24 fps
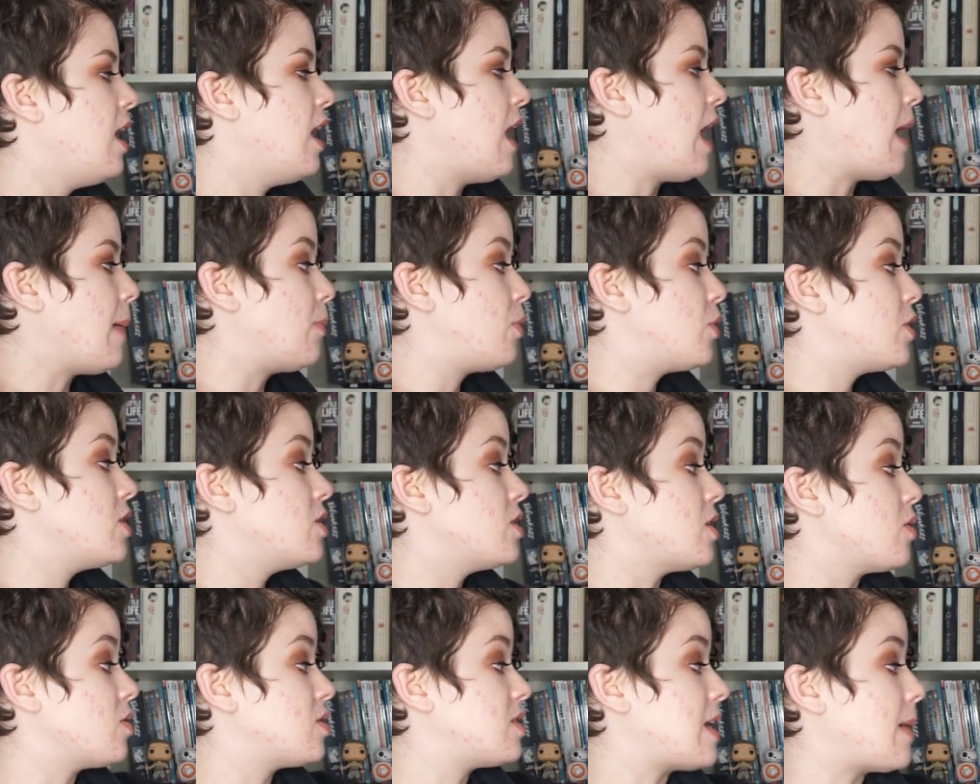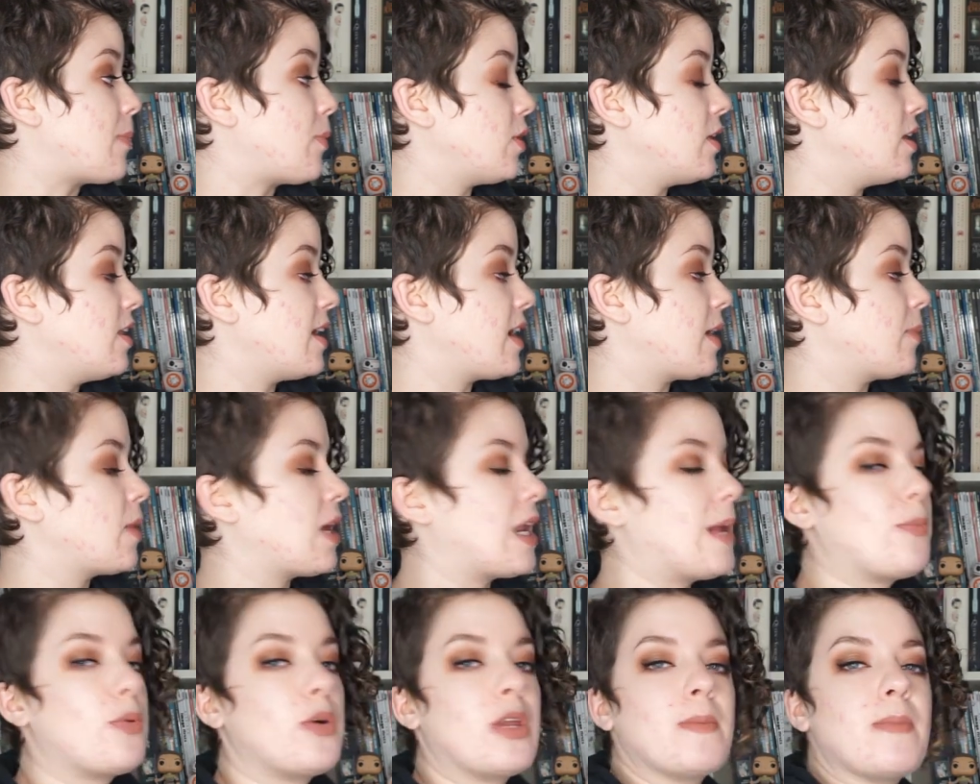I'm putting those separately, like I'm kind
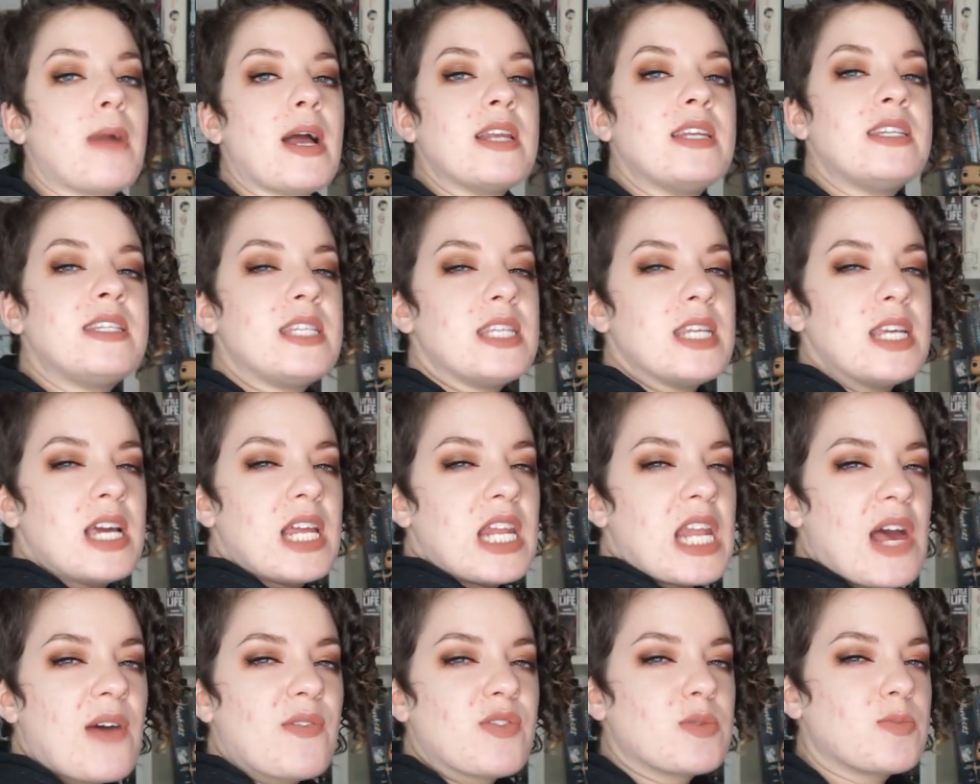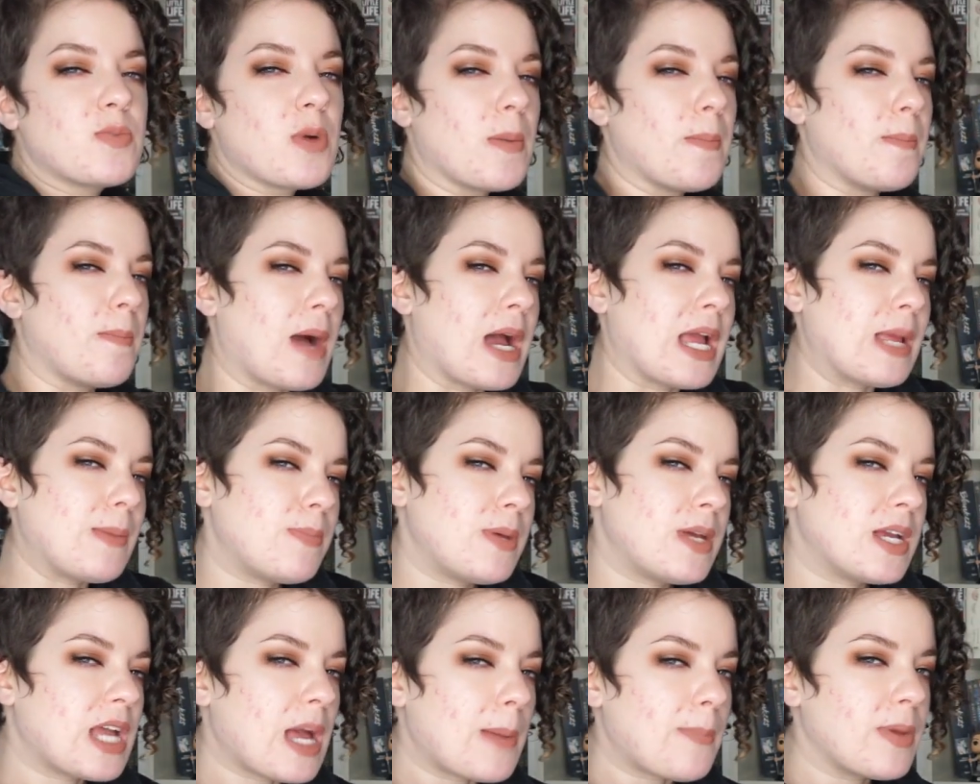of putting my DNFs but might
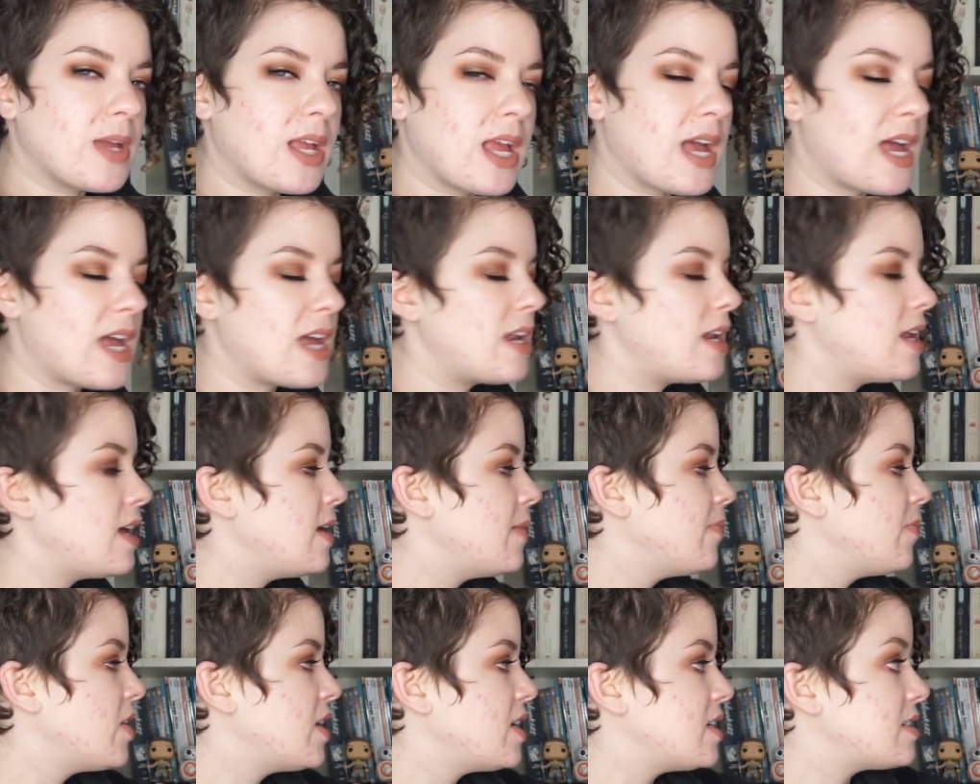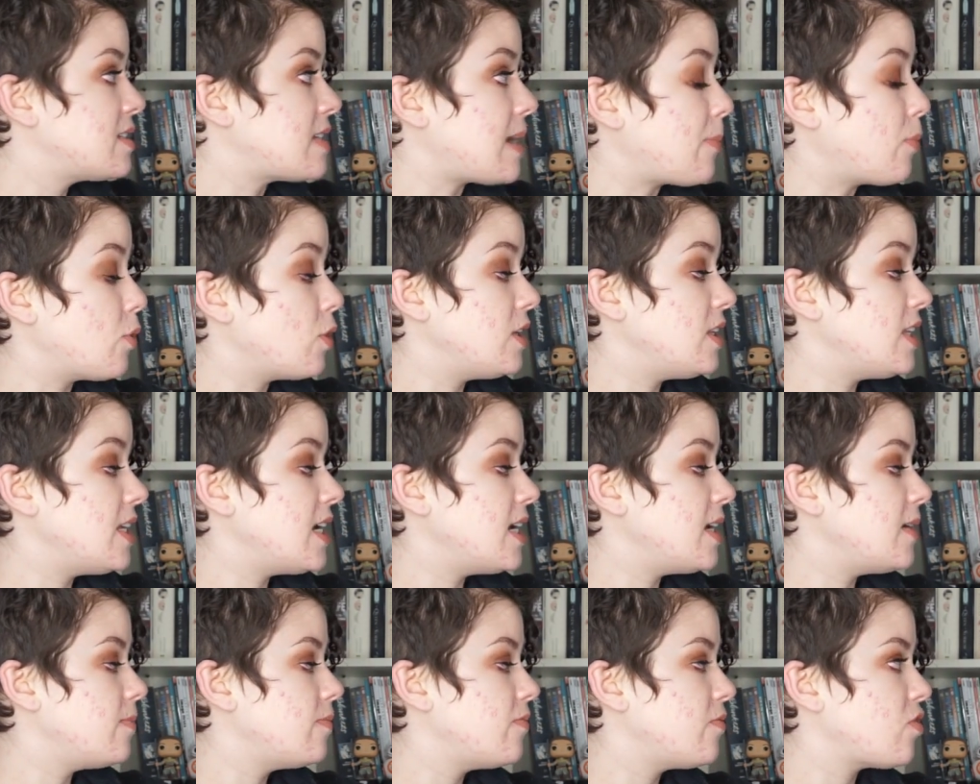pick up again
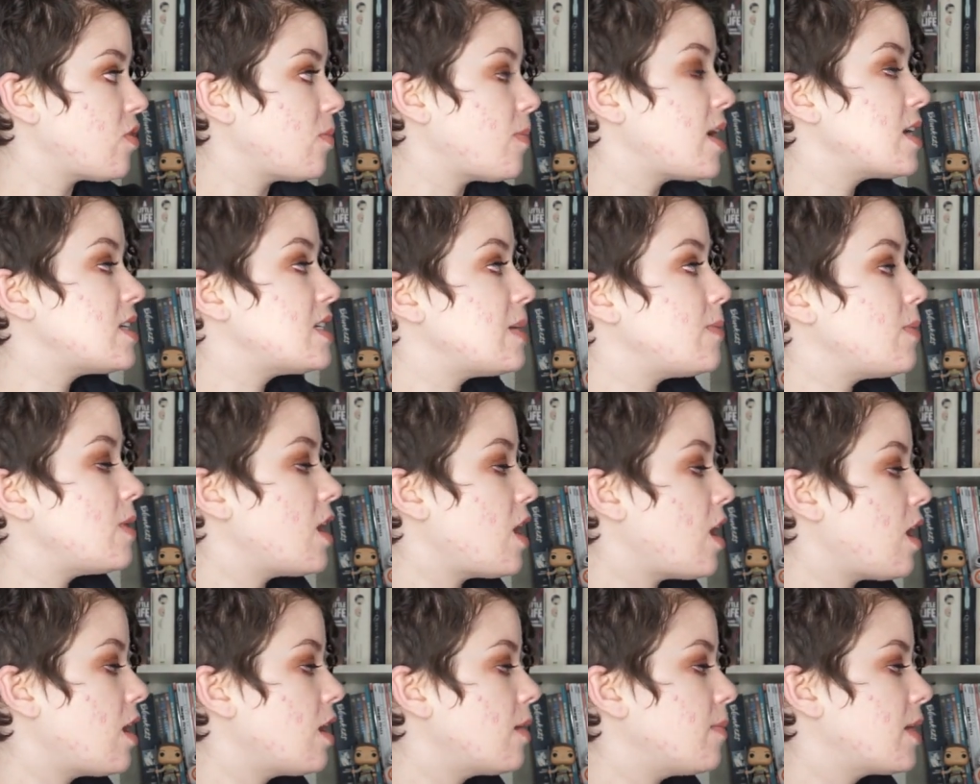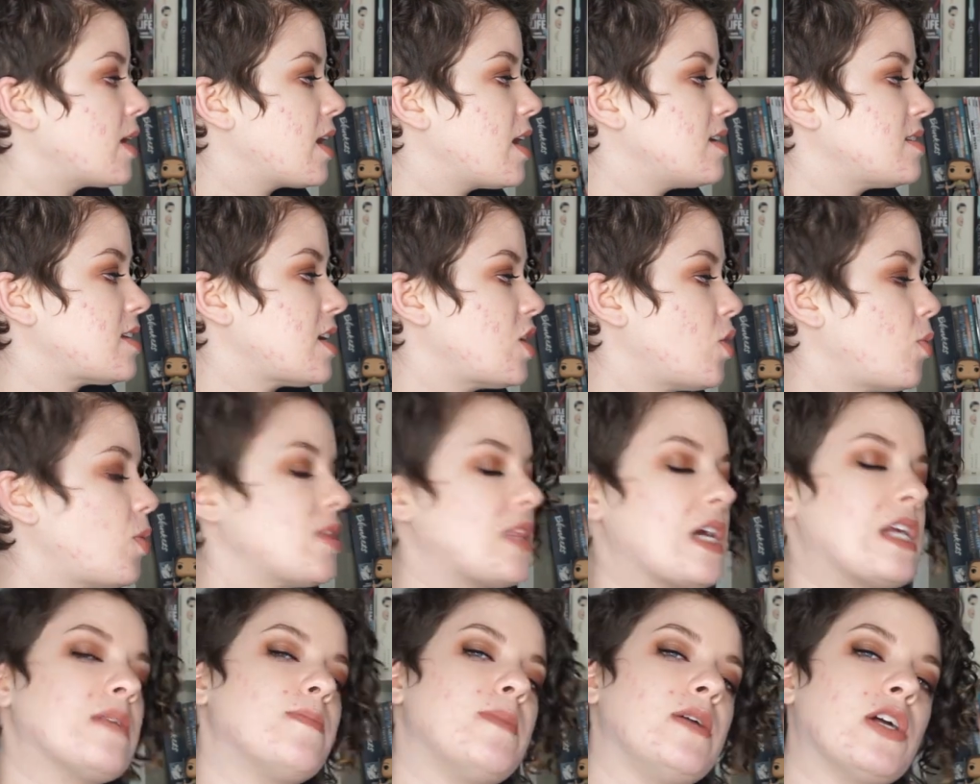separately from my TBR because I don't want
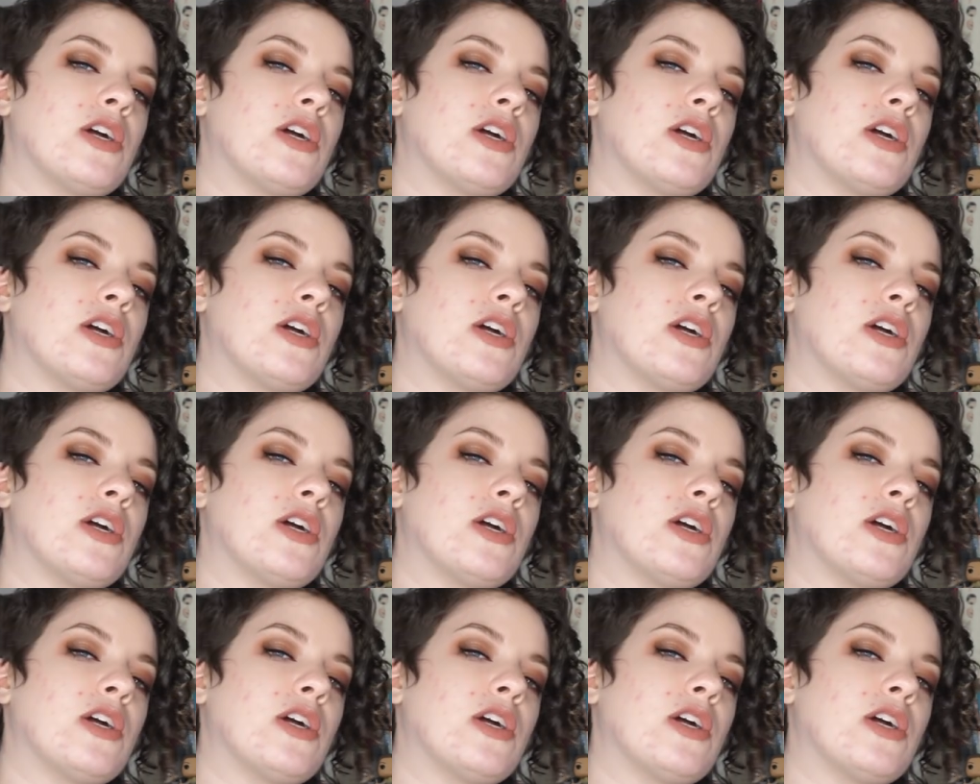that to be